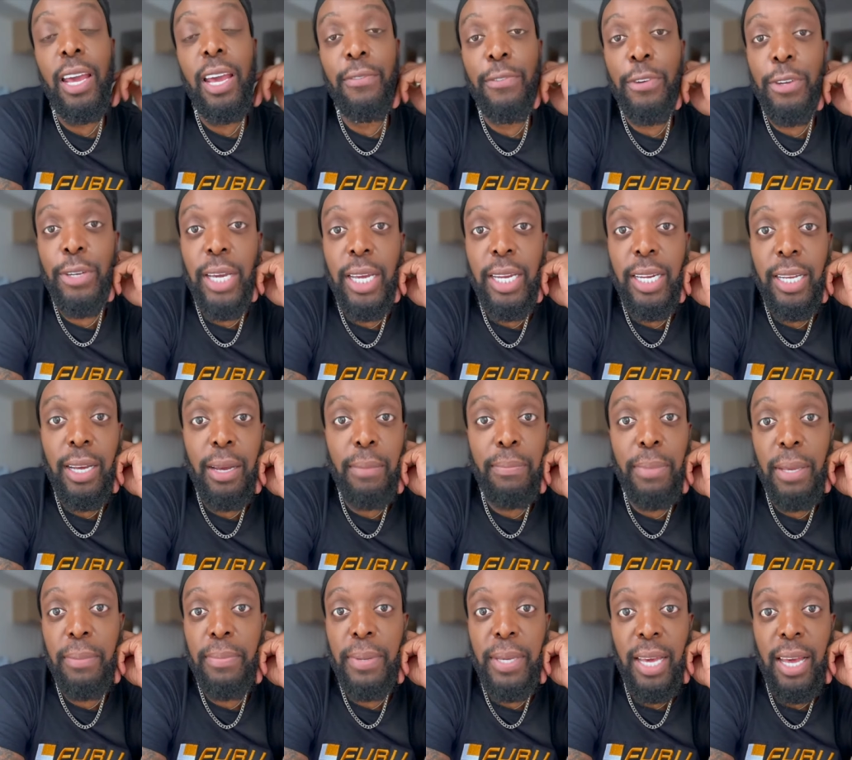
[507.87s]
if you're getting a
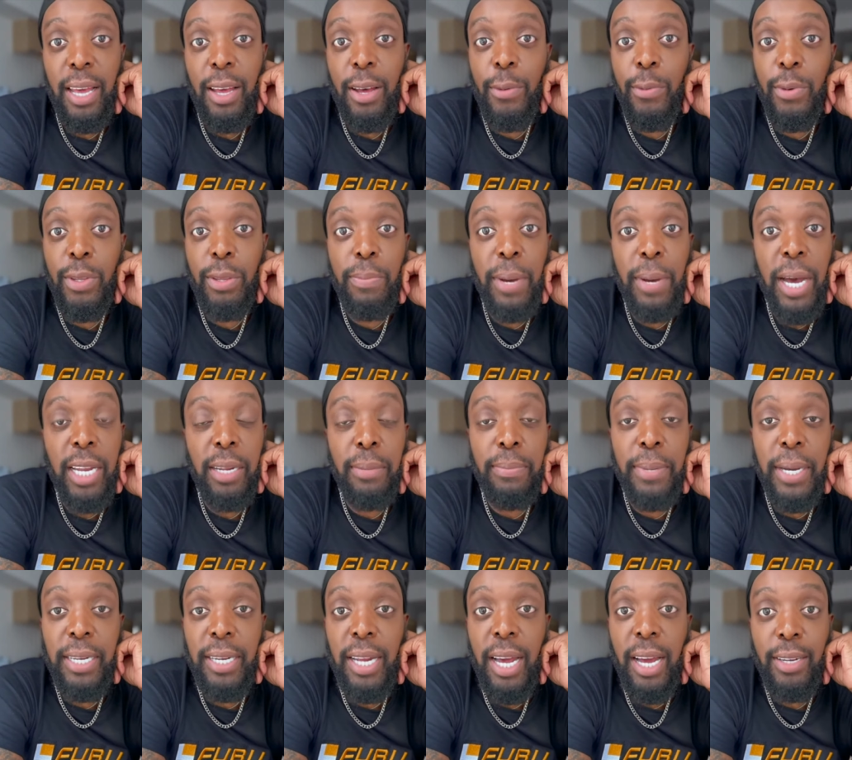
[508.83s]
BBL with Body
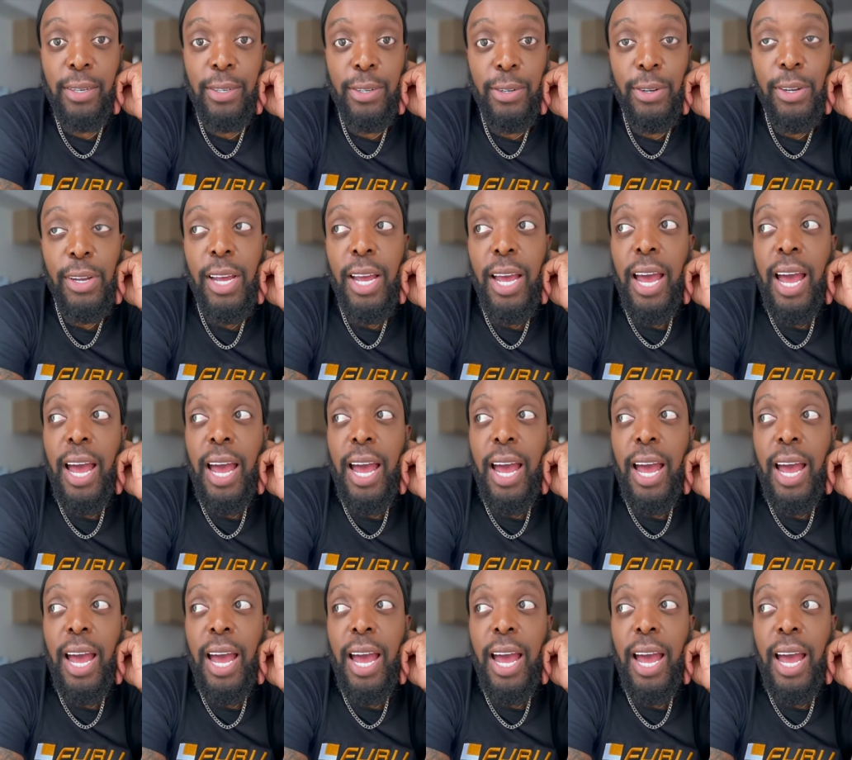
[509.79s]
by Doctor.